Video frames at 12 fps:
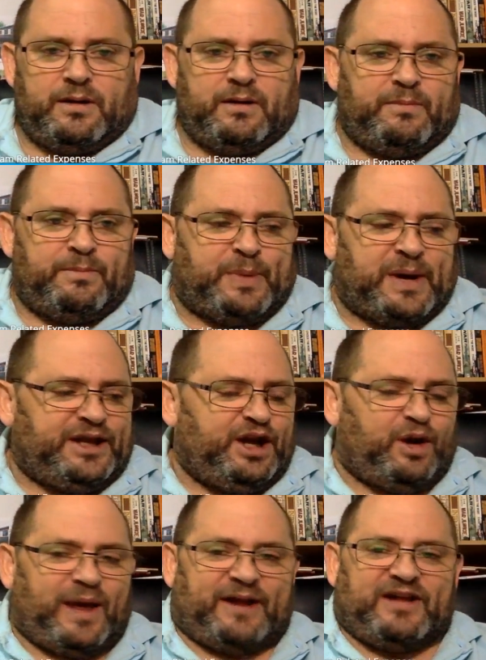but,
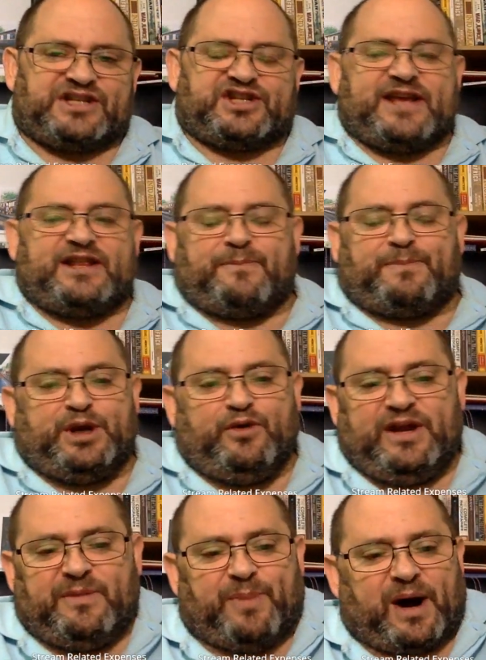like, let's say that
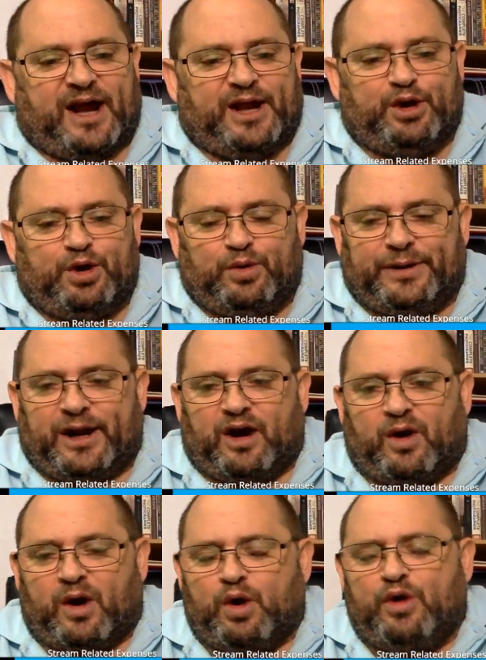PewDiePie,
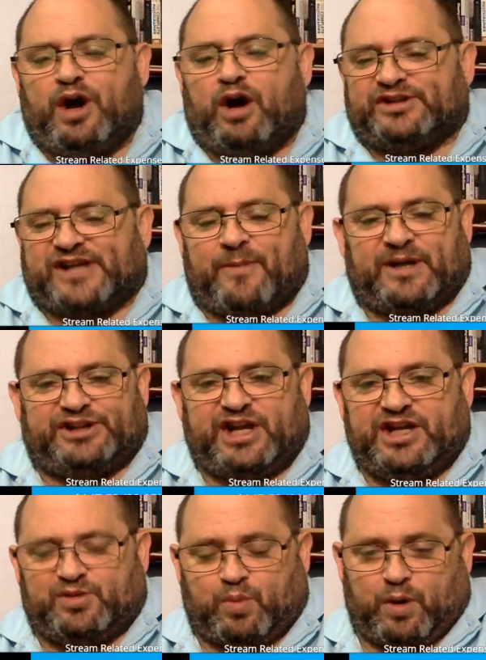who knows how much
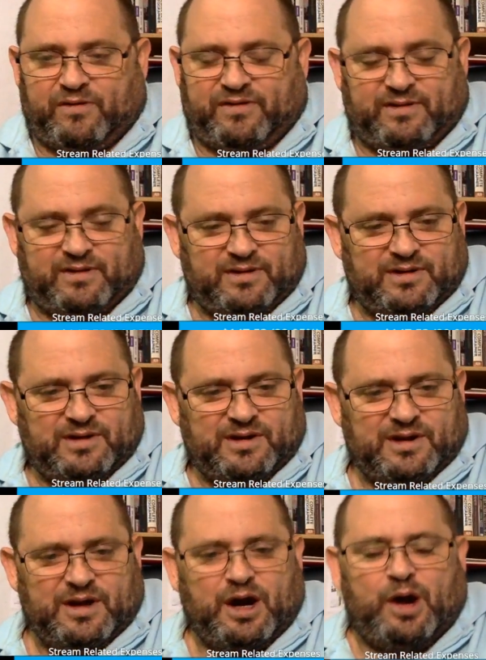he's worth.
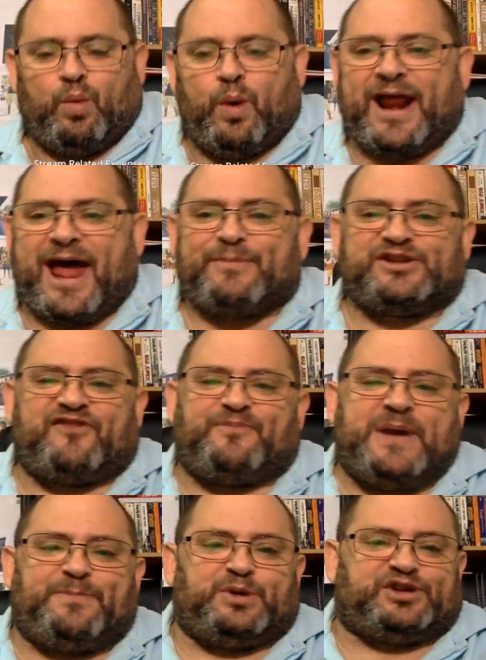What happens if
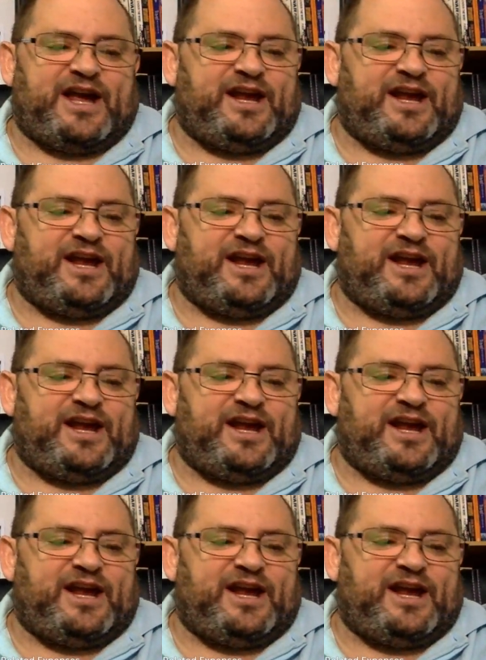people say to